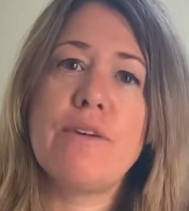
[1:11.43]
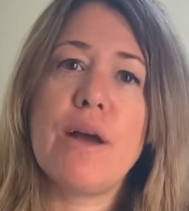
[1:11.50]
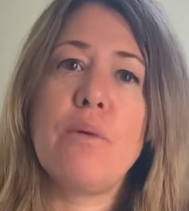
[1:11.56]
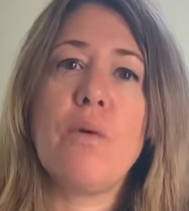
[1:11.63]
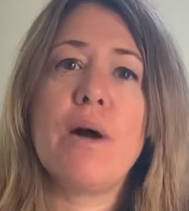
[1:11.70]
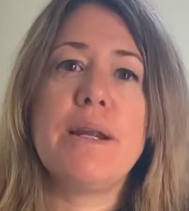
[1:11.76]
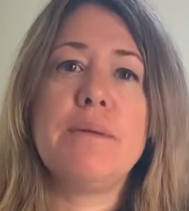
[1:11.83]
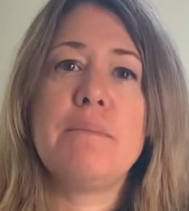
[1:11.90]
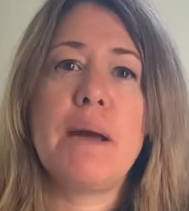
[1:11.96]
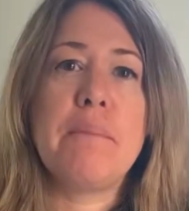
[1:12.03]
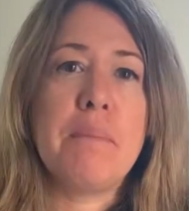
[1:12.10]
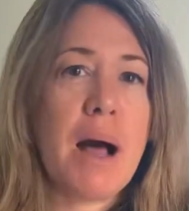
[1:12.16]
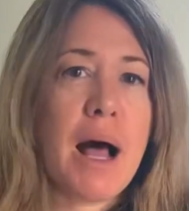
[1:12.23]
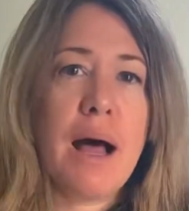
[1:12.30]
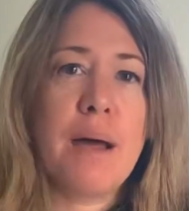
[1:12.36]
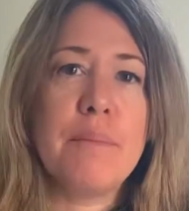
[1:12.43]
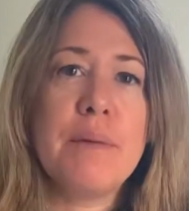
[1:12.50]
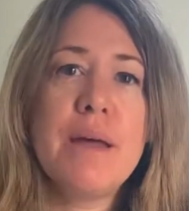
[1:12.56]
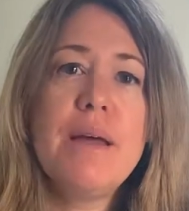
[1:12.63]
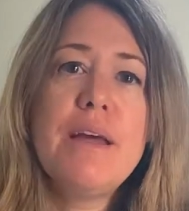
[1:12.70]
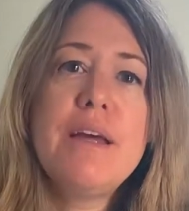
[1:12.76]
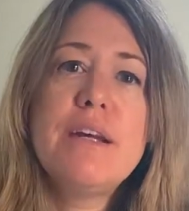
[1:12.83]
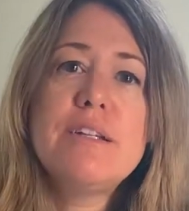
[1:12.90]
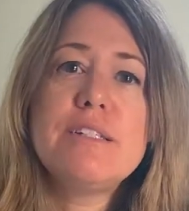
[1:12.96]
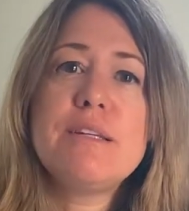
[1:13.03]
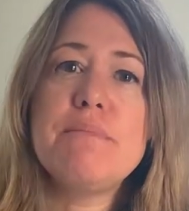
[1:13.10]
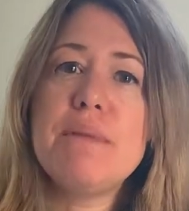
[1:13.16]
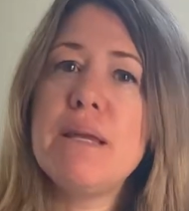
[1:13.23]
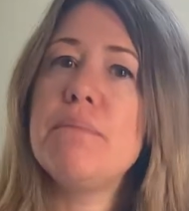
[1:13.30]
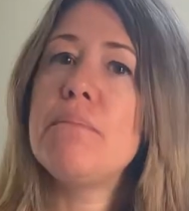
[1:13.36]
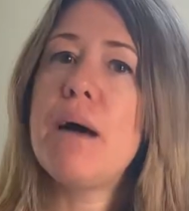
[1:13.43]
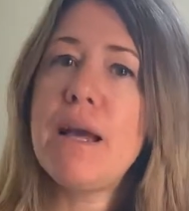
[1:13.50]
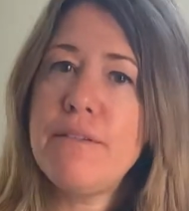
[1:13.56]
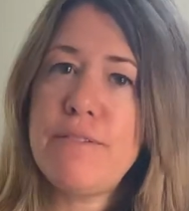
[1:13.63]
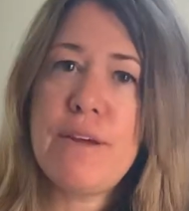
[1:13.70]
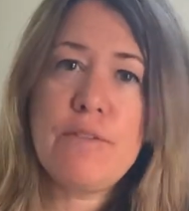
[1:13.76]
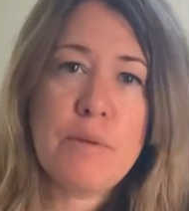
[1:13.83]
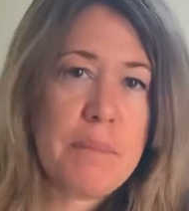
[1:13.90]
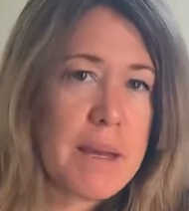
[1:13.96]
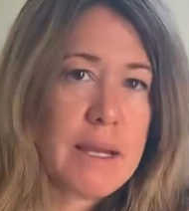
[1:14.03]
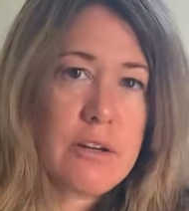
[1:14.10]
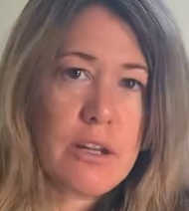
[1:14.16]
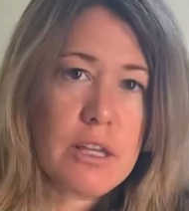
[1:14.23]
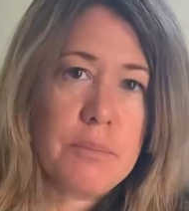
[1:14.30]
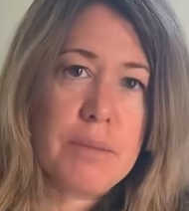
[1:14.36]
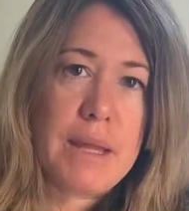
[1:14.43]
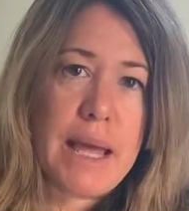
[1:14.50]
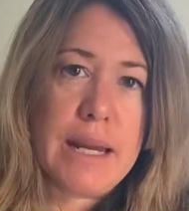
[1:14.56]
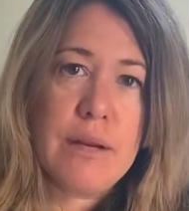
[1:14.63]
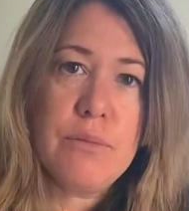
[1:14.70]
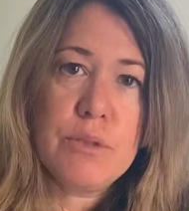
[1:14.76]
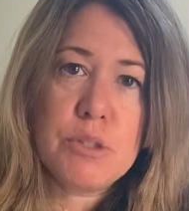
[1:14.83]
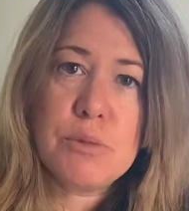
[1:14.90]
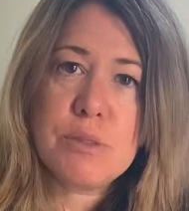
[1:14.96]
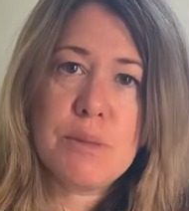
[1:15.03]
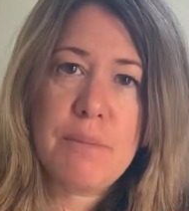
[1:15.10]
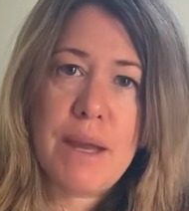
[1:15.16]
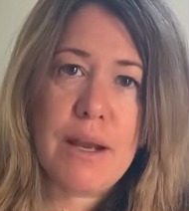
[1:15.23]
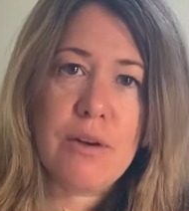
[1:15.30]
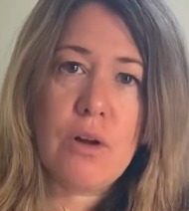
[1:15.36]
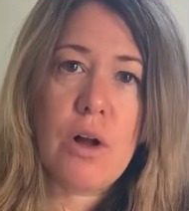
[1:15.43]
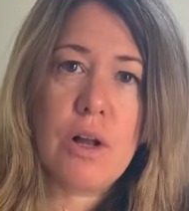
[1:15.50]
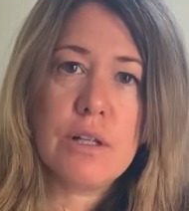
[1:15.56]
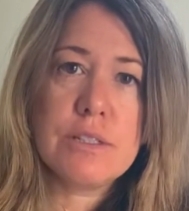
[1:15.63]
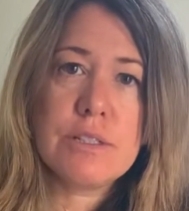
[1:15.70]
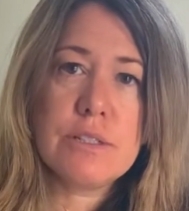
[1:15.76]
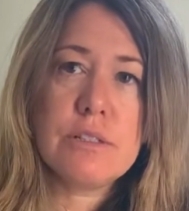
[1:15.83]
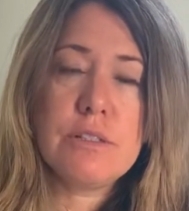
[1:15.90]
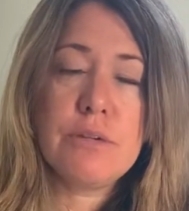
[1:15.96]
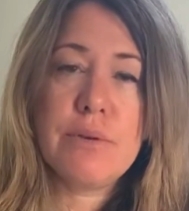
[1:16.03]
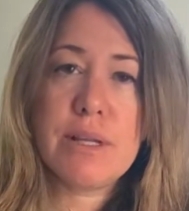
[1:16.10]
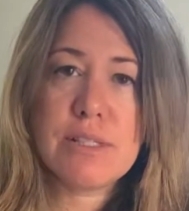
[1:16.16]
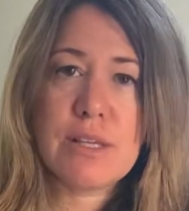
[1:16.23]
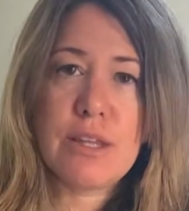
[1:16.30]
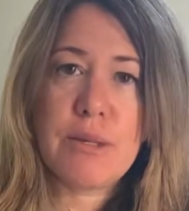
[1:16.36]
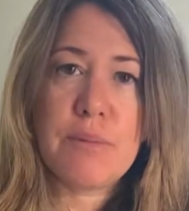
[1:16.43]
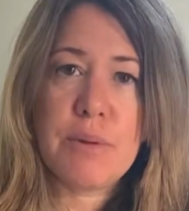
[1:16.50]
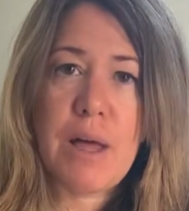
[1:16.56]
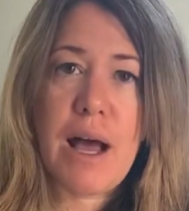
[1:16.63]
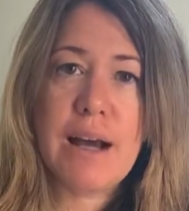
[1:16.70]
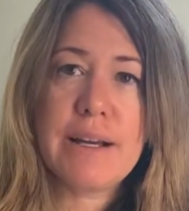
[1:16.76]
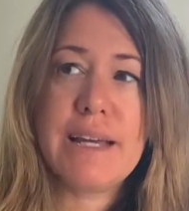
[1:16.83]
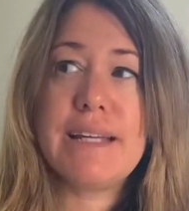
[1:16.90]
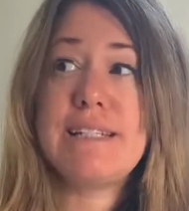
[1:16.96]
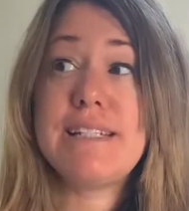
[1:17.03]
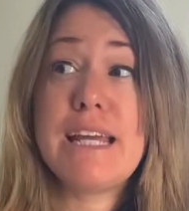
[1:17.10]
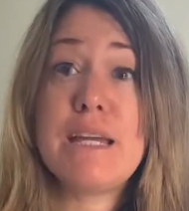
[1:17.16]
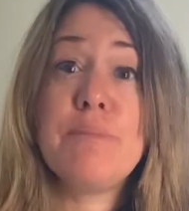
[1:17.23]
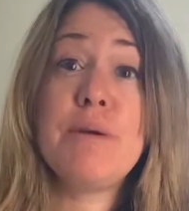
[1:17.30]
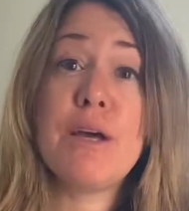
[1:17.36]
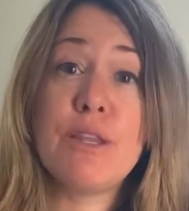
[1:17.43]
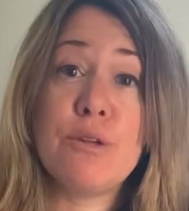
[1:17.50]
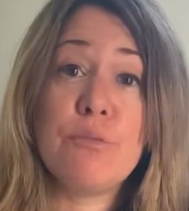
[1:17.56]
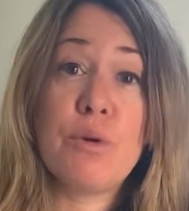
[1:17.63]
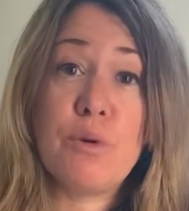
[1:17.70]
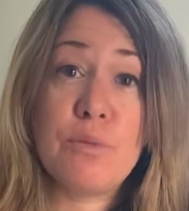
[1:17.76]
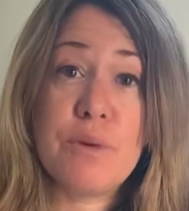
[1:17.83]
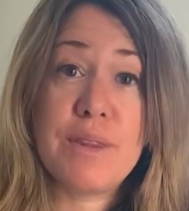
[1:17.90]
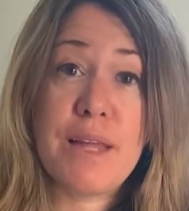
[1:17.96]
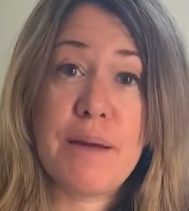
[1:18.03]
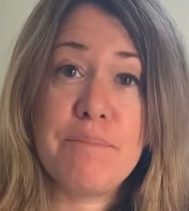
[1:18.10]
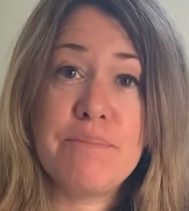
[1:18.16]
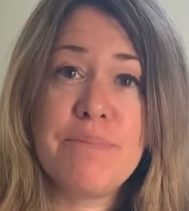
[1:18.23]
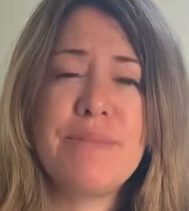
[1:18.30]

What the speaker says: I wanted my mom to meet my favorite band on the planet, which was a band called New Kids on the Block, and take me on the road with them.